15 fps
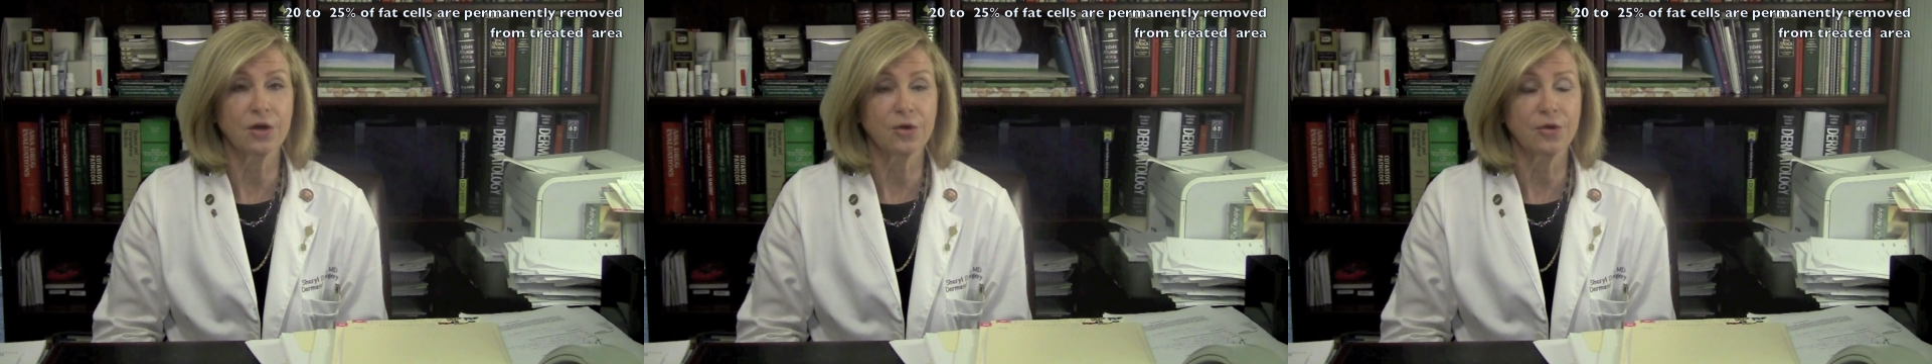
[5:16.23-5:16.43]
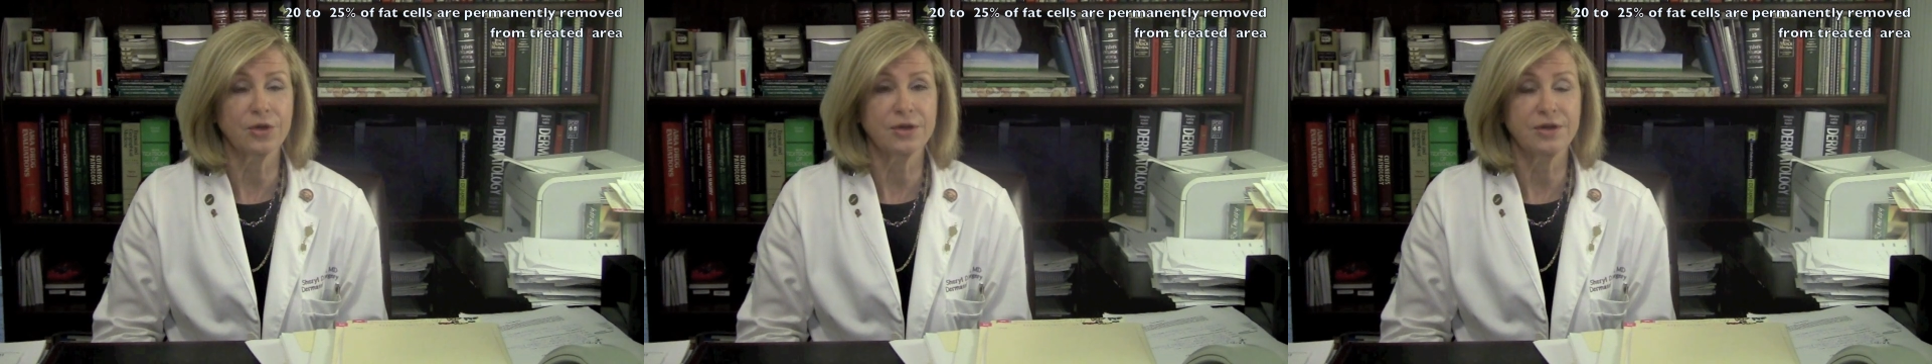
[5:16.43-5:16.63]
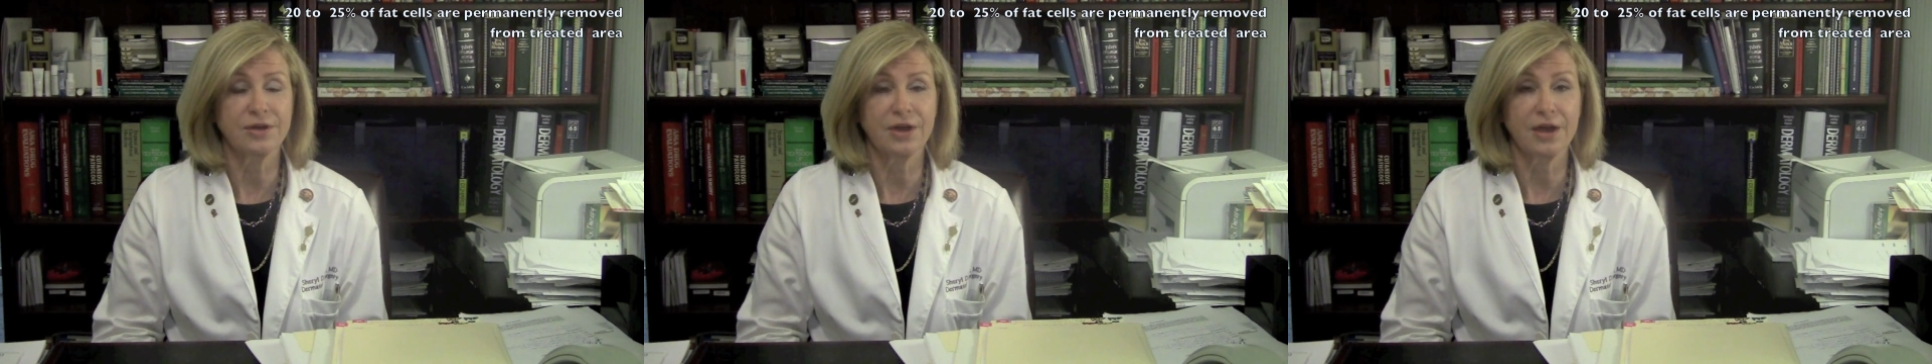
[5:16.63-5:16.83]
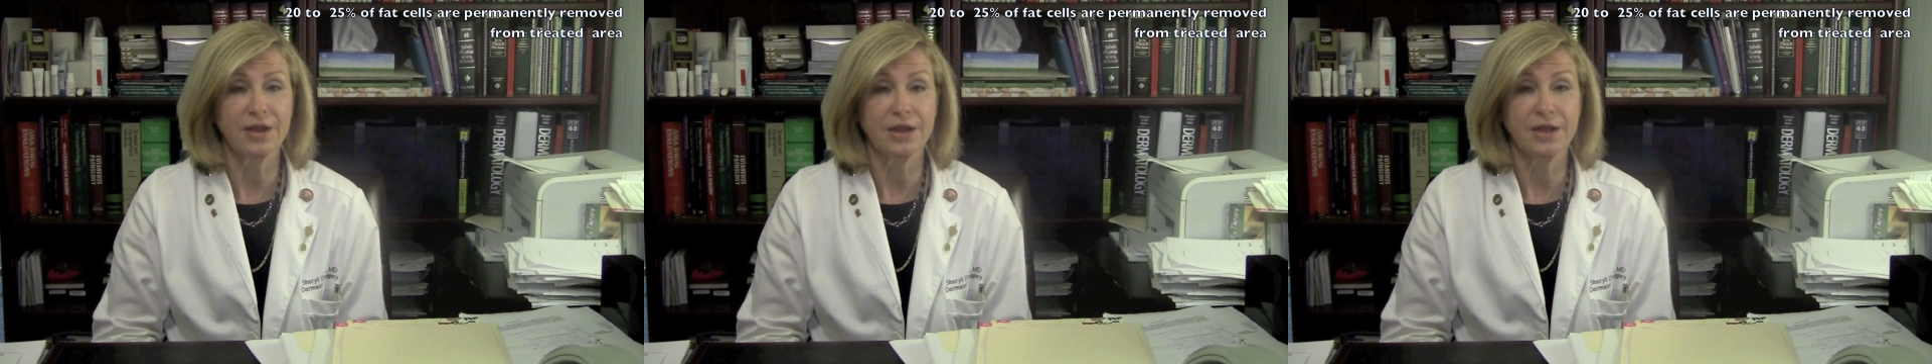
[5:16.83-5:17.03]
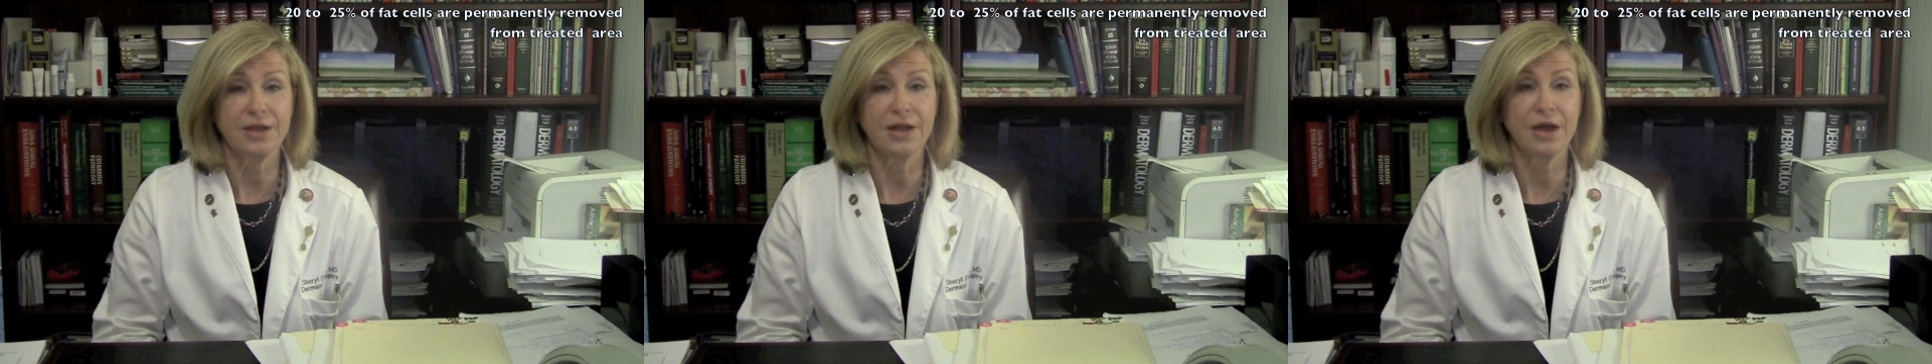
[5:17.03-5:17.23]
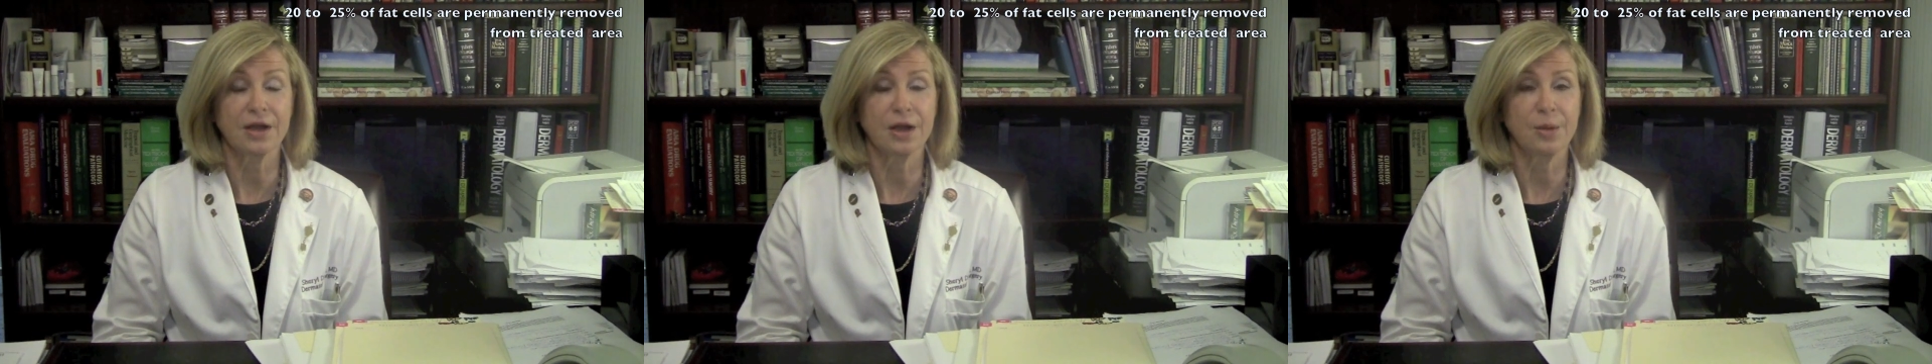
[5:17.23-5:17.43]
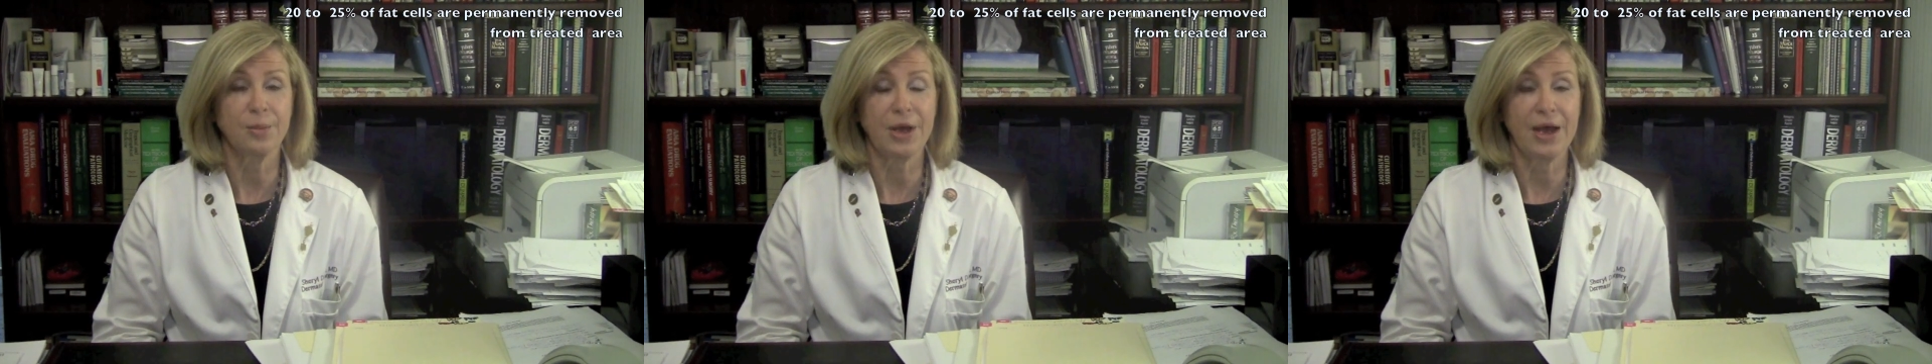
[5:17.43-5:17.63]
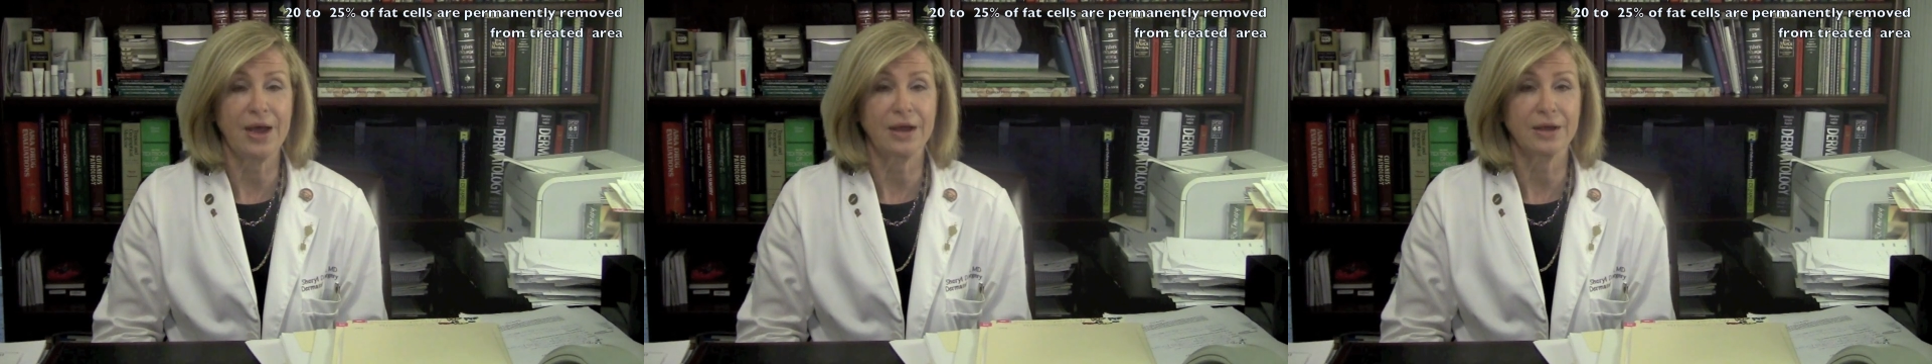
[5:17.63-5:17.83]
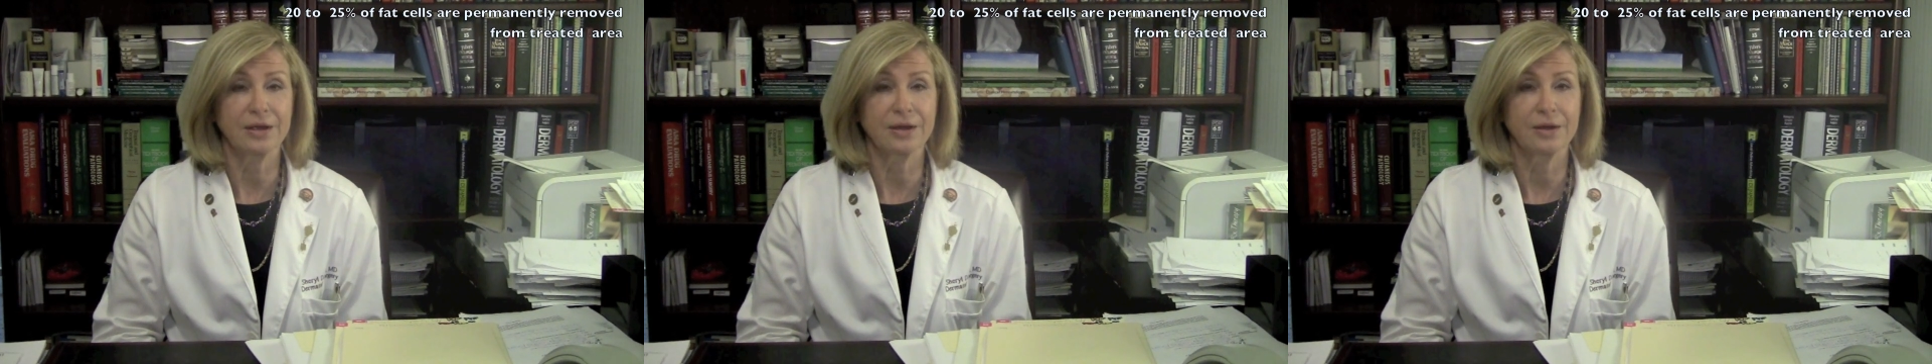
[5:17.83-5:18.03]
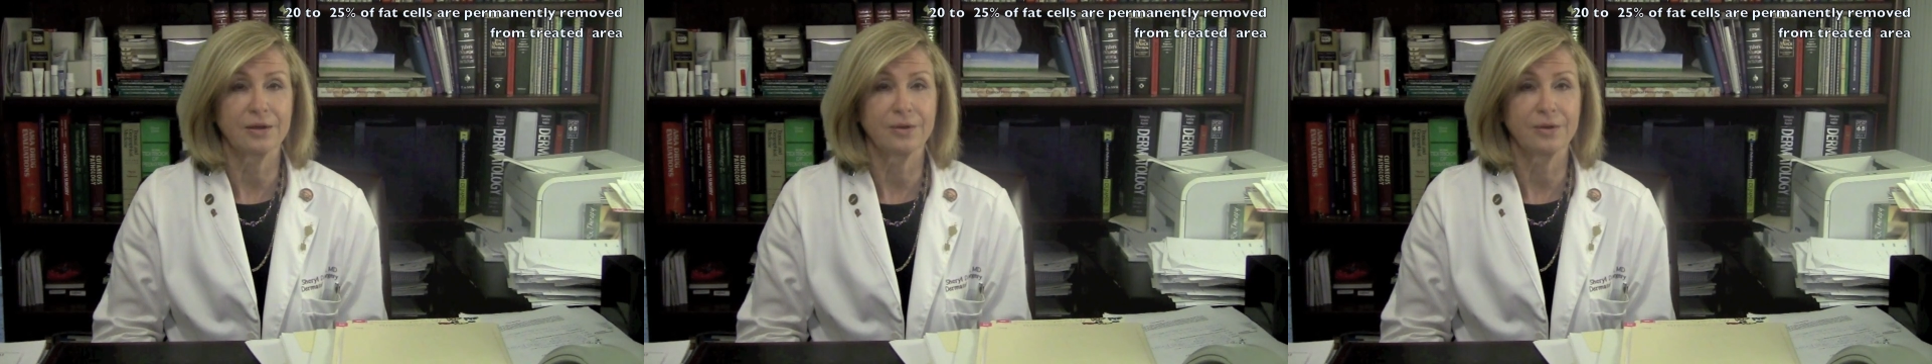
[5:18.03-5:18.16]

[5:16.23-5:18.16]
are going to die and not come back.